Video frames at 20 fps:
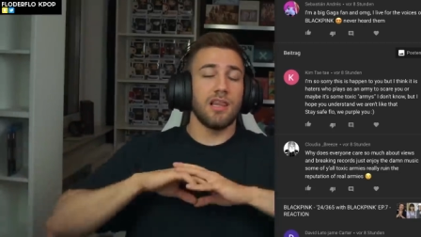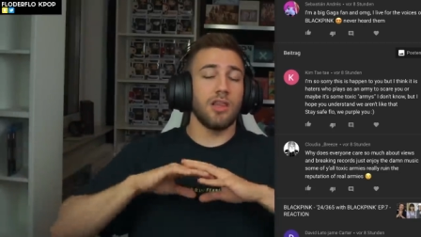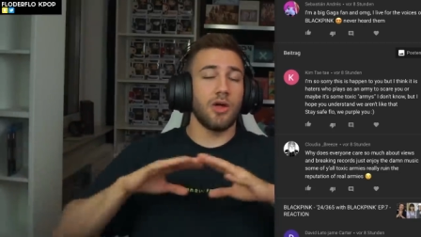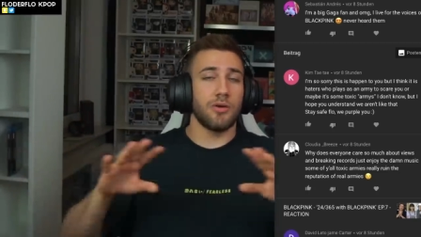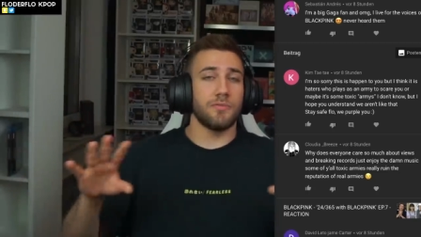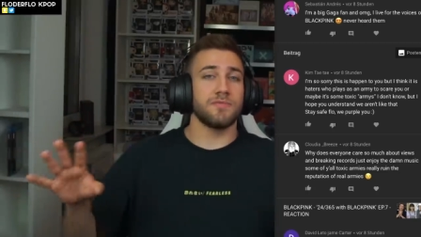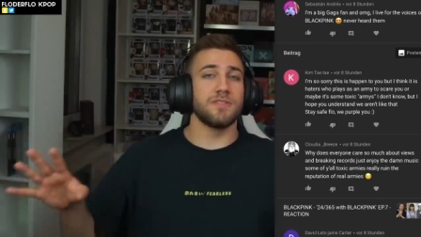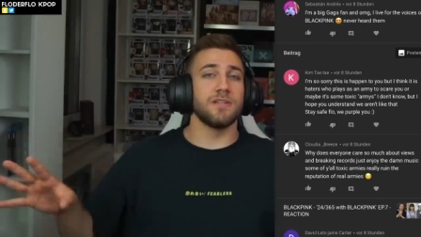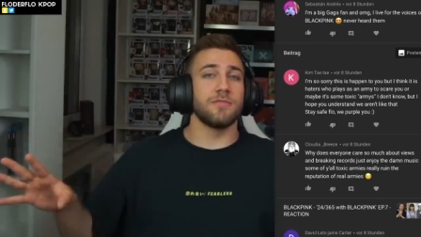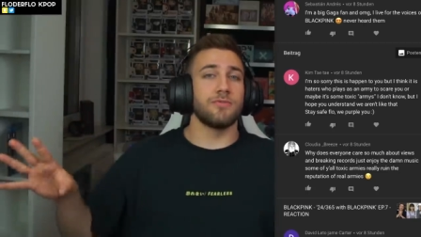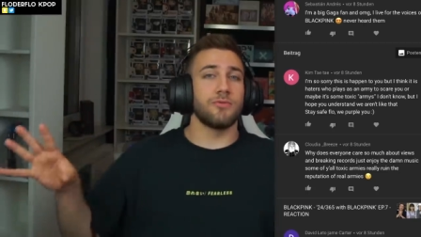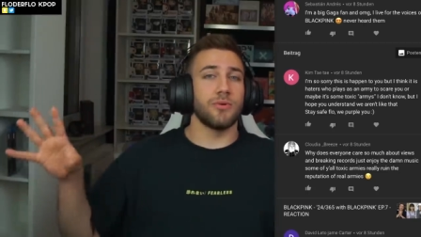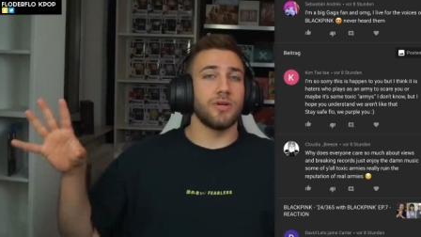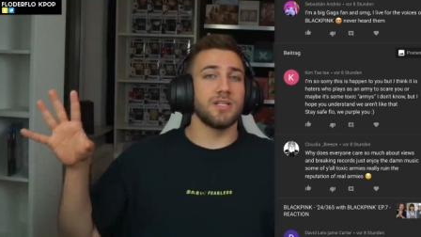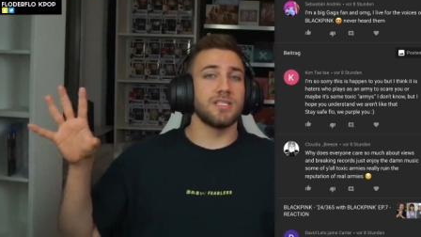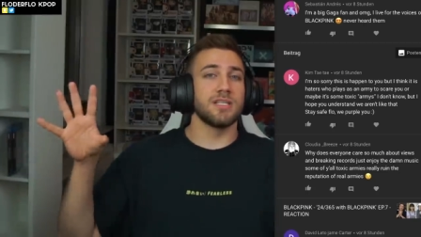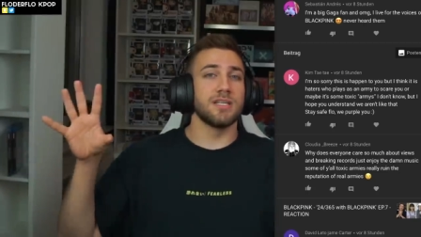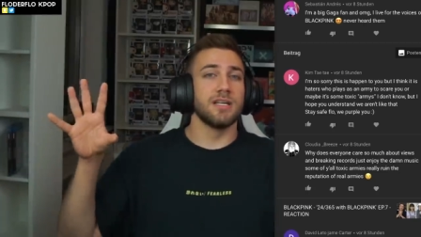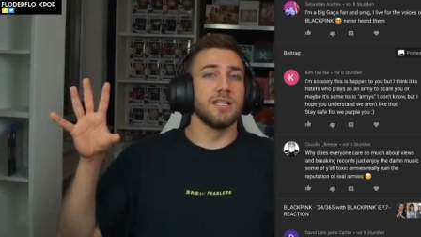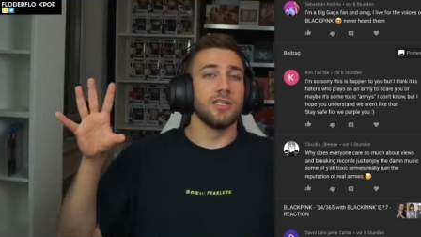lot of
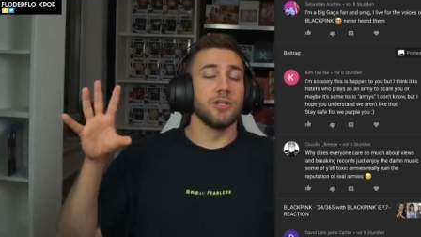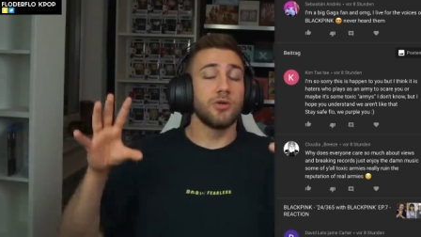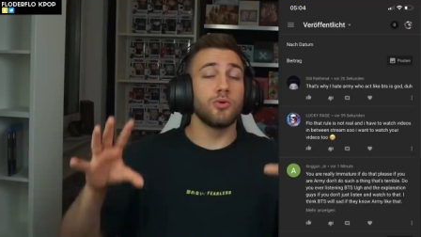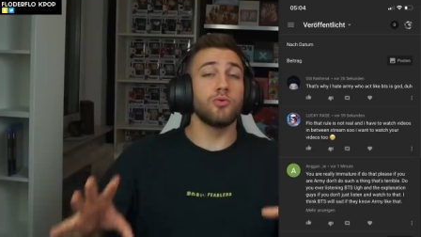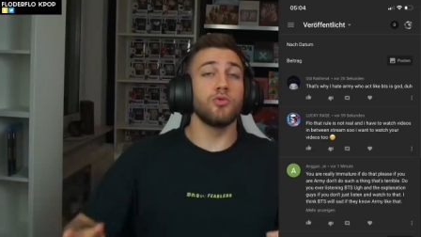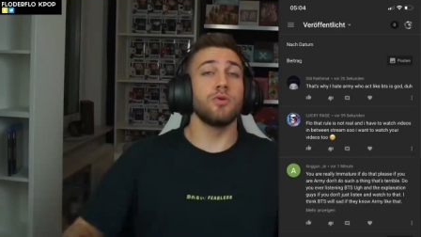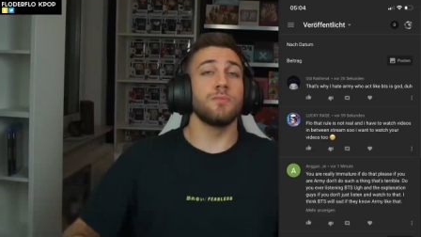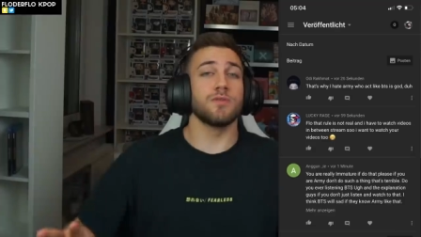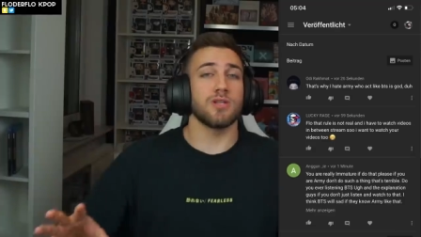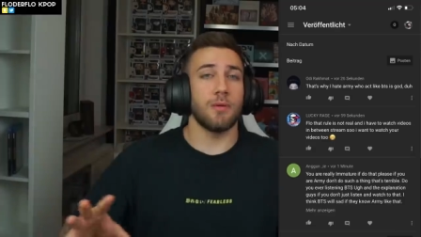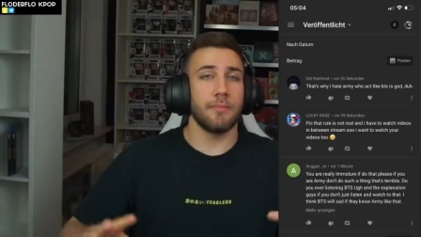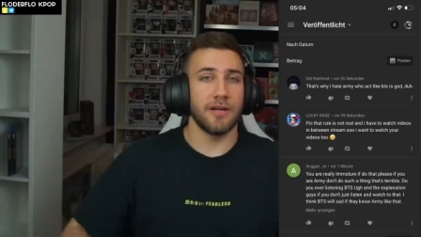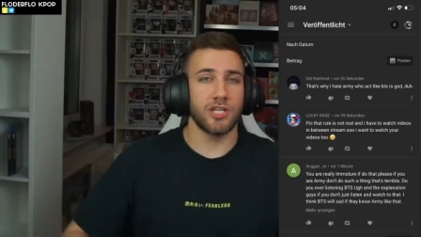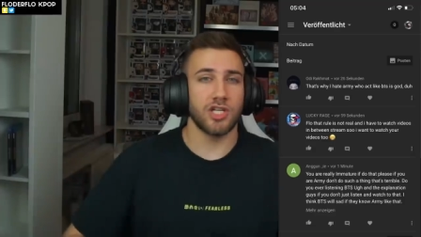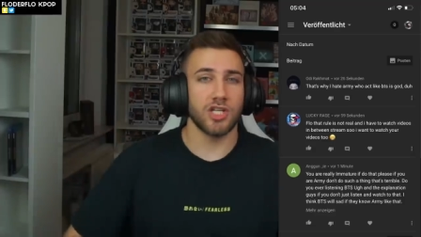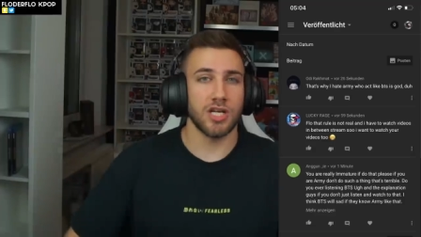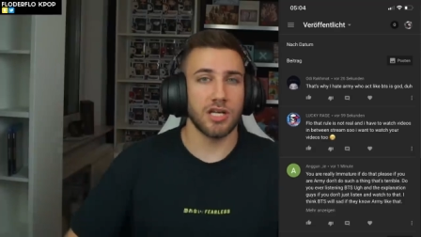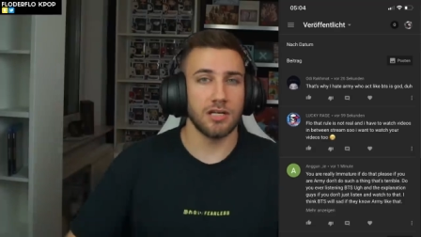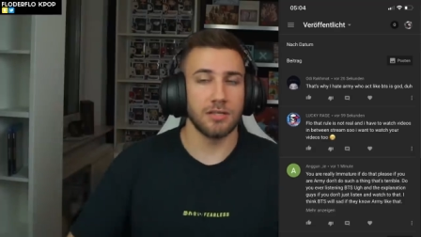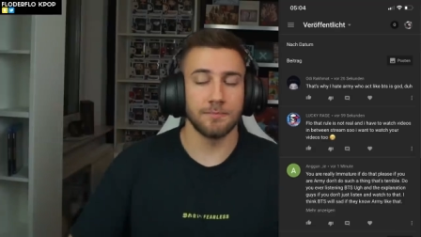different groups on my
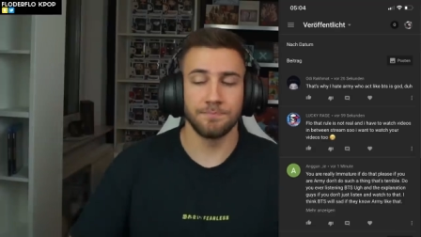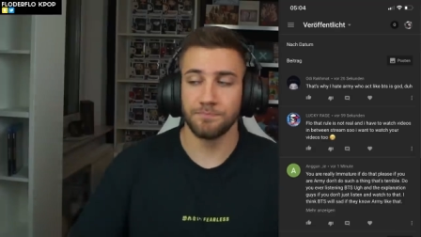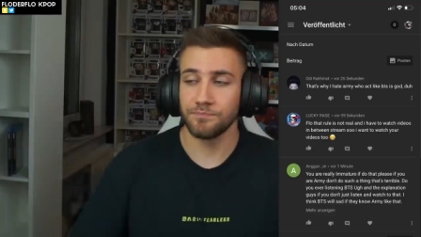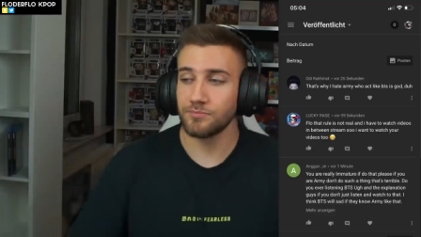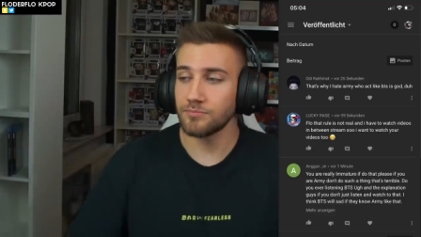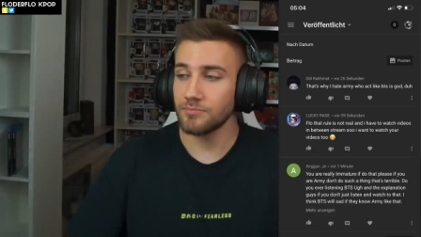channel,